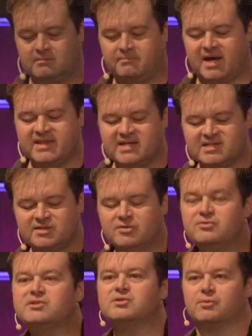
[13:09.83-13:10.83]
by these
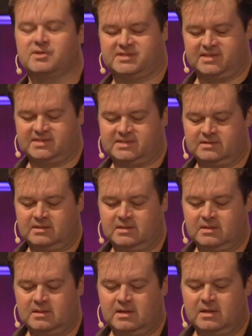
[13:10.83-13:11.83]
news sources
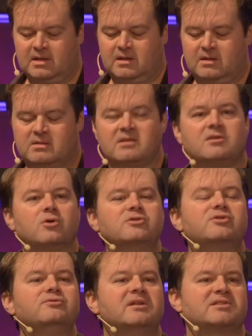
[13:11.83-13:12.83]
that those
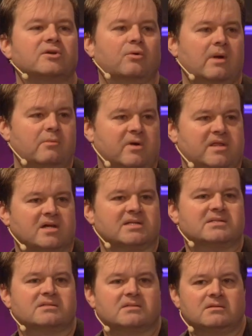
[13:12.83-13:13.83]
who disagree with
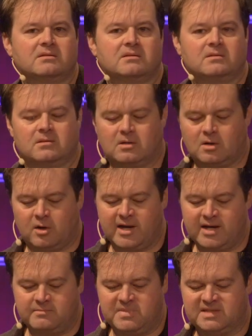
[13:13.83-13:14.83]
us are
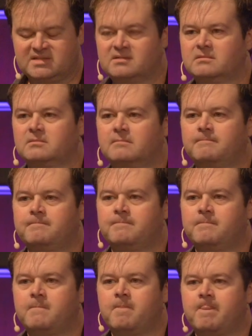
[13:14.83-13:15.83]
enemies.
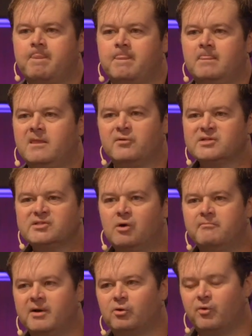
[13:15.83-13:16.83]
There is no
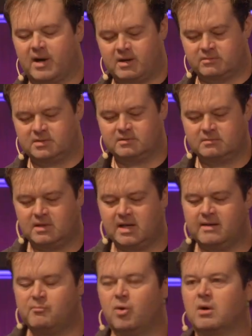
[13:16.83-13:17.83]
middle ground
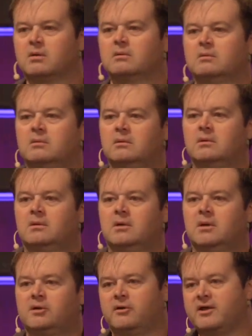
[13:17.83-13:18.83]
anymore.
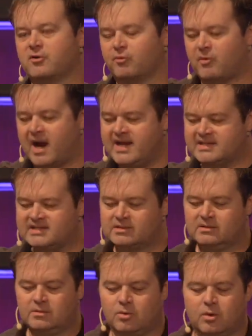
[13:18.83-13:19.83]
You're either right
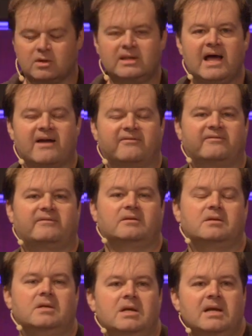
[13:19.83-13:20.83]
or left,
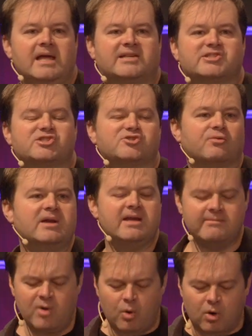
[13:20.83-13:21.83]

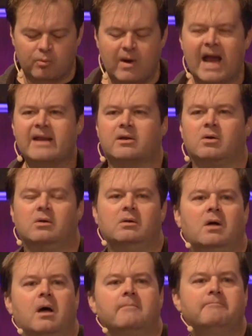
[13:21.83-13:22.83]
extreme or
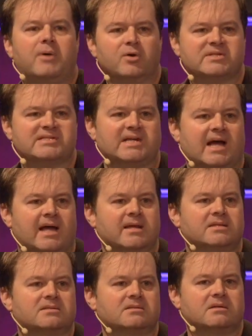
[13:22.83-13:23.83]
radical on both
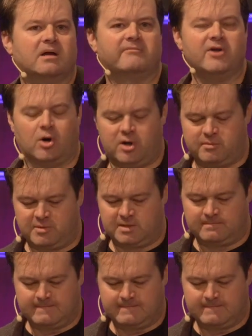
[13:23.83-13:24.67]
sides of the argument.